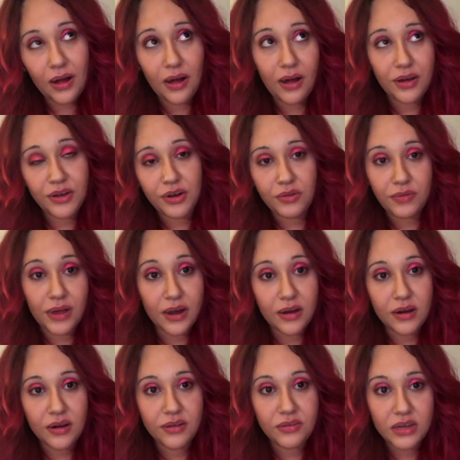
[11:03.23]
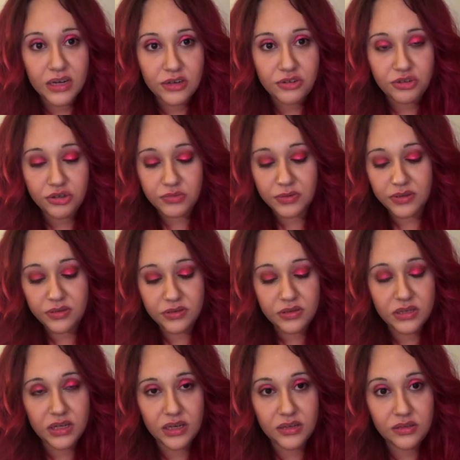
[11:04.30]
you know, that kind of texture with this
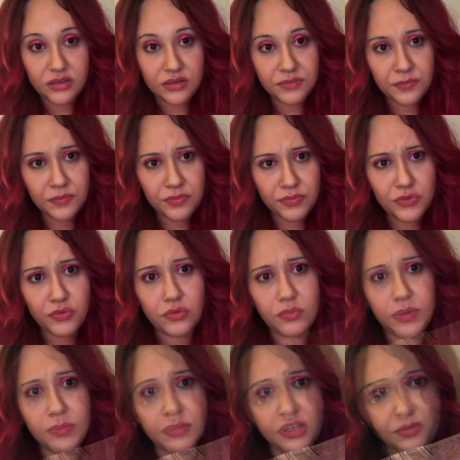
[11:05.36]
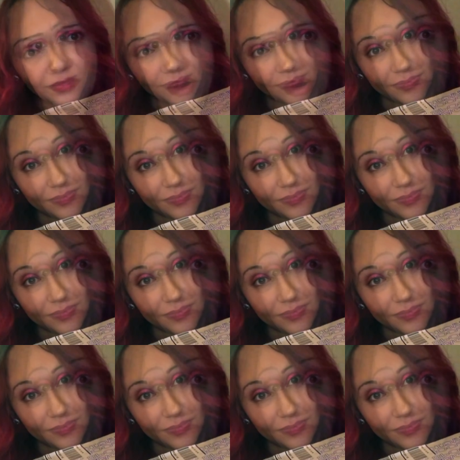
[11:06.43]
taste would be much better.